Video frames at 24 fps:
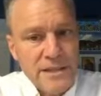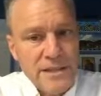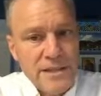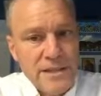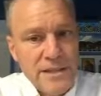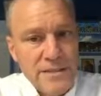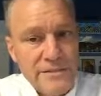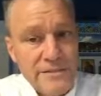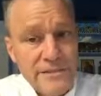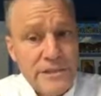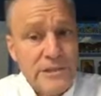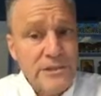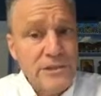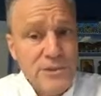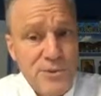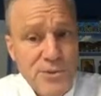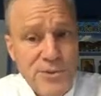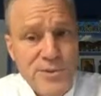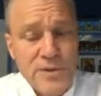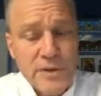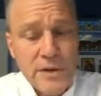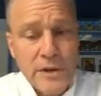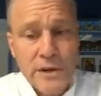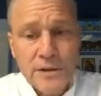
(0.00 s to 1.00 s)
of their
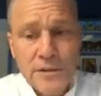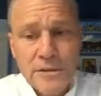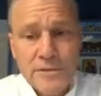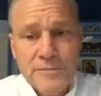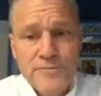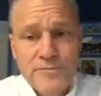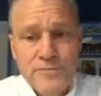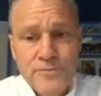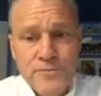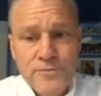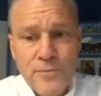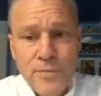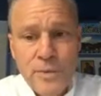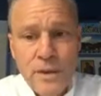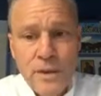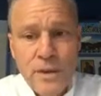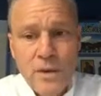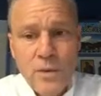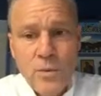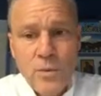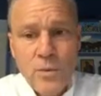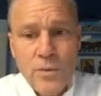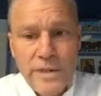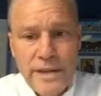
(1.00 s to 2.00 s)
losing it.
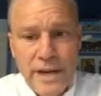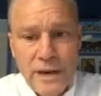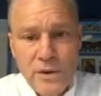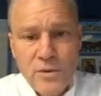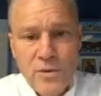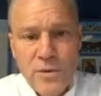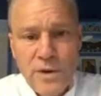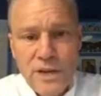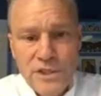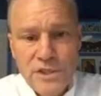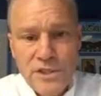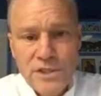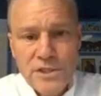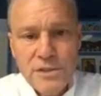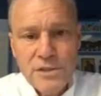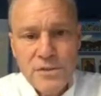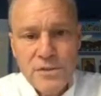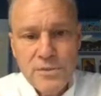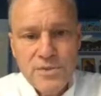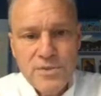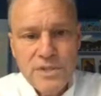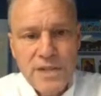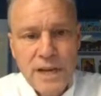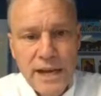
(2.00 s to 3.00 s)
Without question,
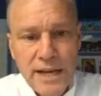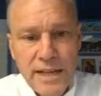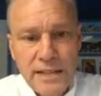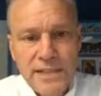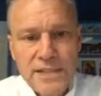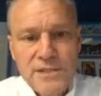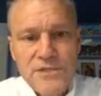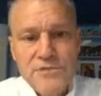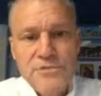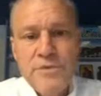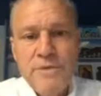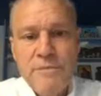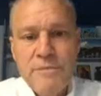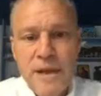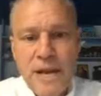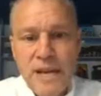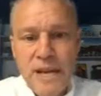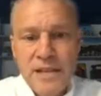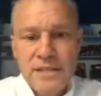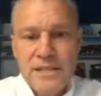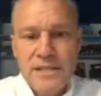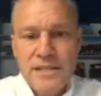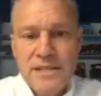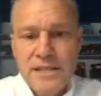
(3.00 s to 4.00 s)
Lucilius
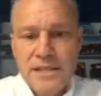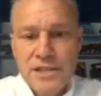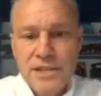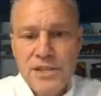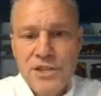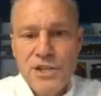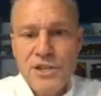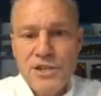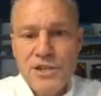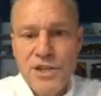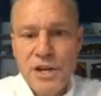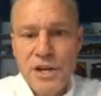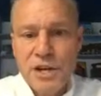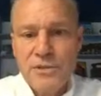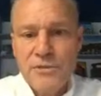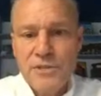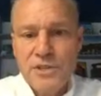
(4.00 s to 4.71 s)
remains this genre's